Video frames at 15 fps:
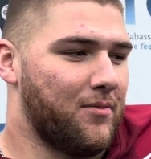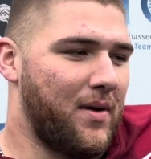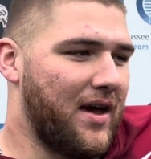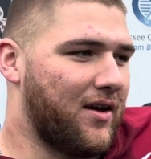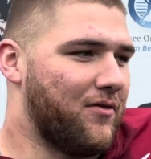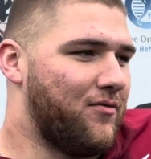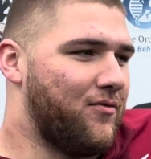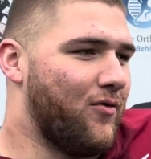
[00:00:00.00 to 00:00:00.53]

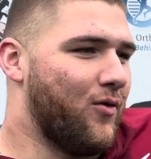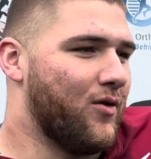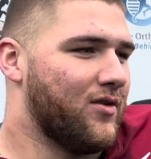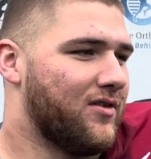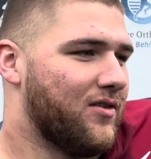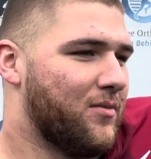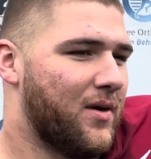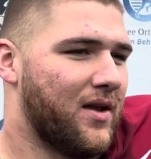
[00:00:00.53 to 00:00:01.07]
back and forth,
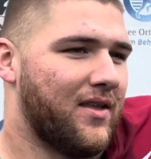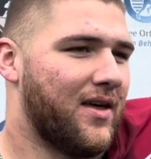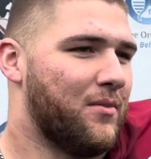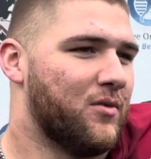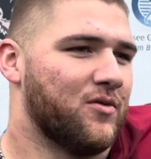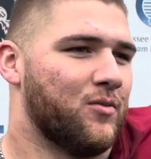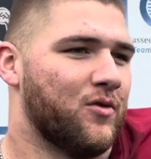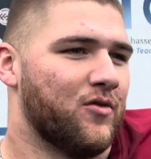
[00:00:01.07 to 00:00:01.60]
it just made it that
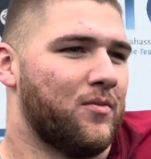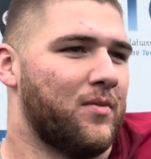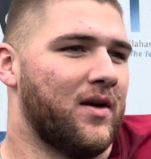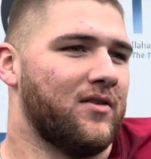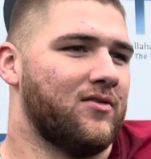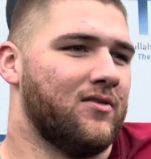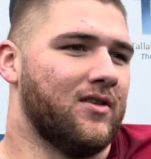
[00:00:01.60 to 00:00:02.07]
much more special.